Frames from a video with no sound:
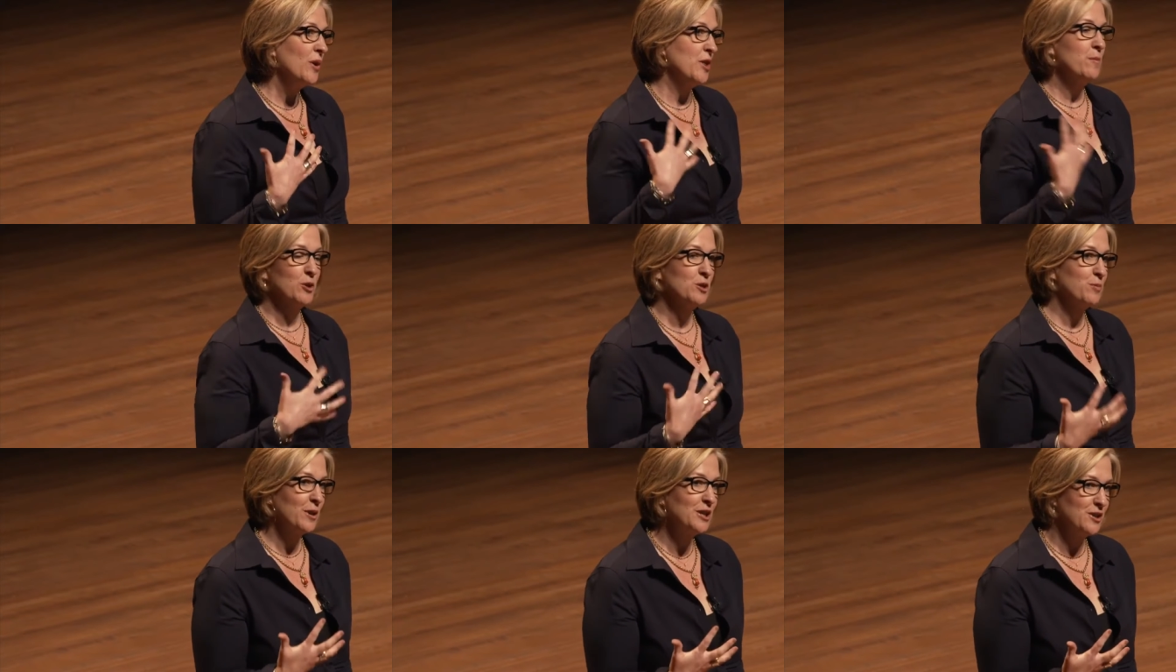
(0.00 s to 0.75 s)
what the
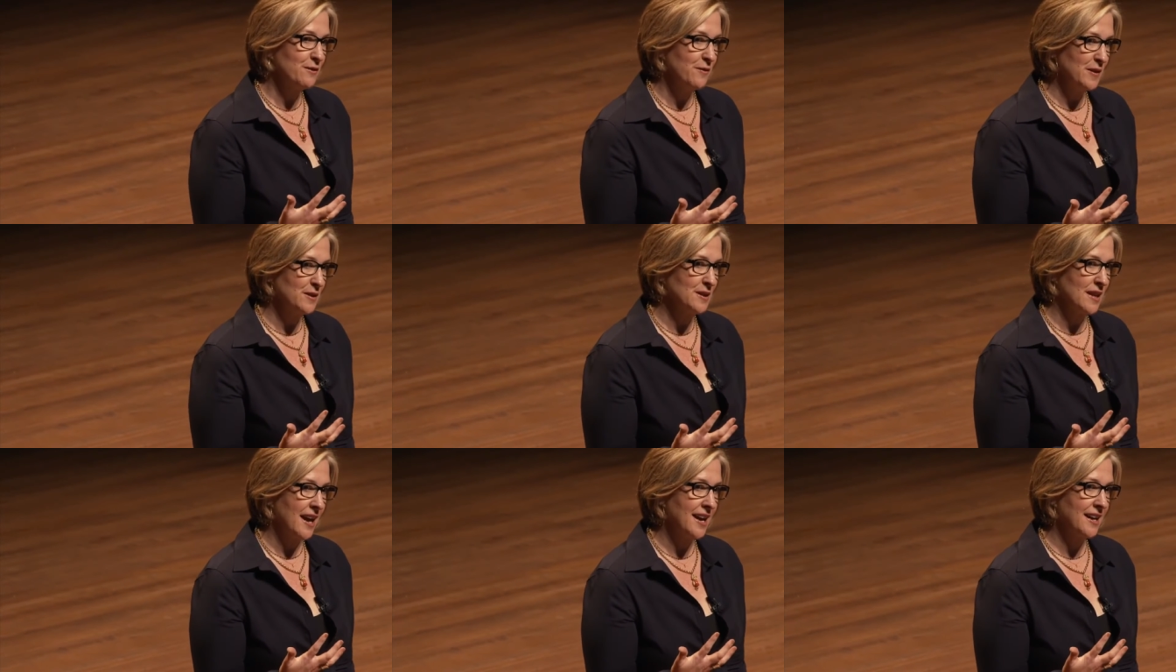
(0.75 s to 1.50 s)
perspiration
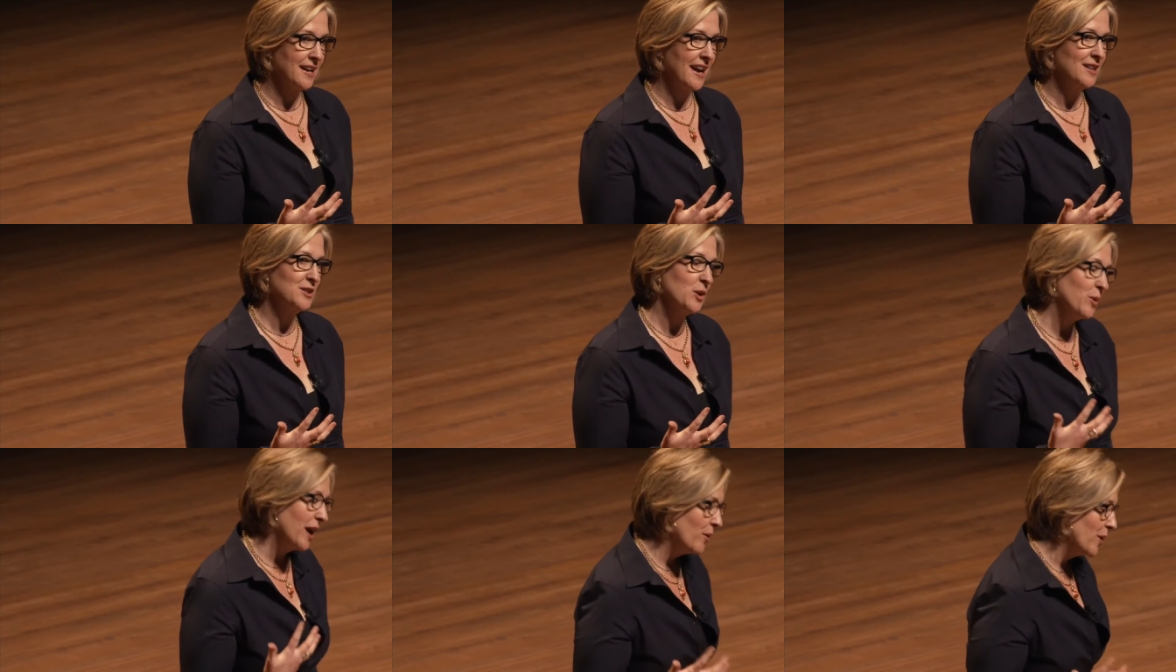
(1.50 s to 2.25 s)
feels like. And
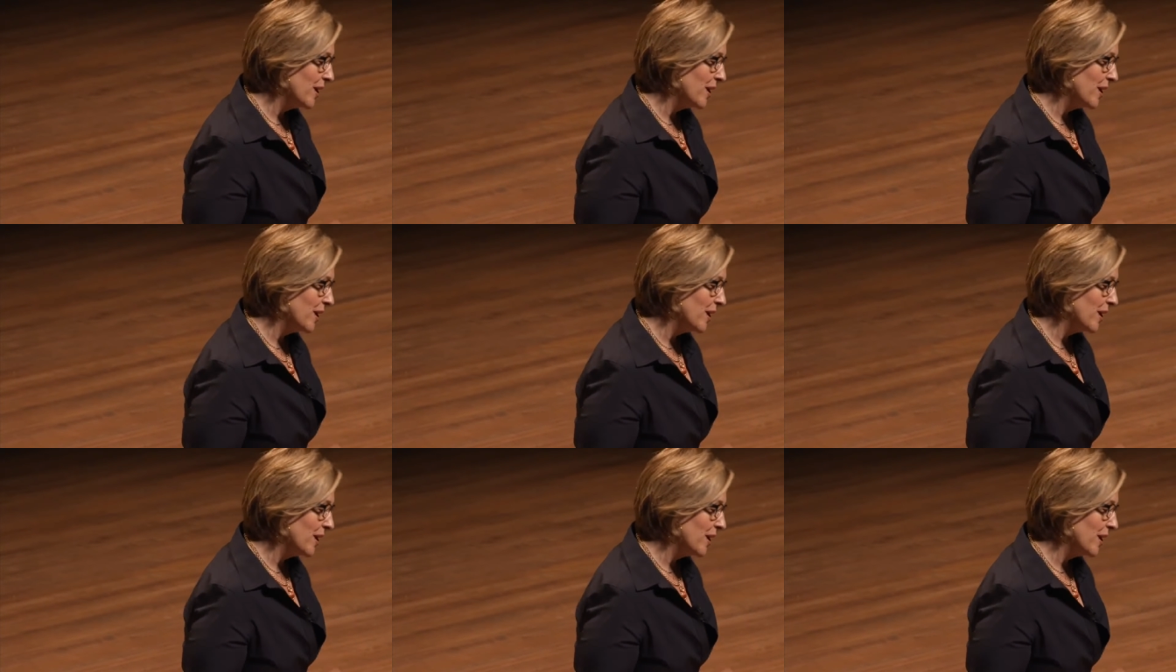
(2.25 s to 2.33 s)
so, what I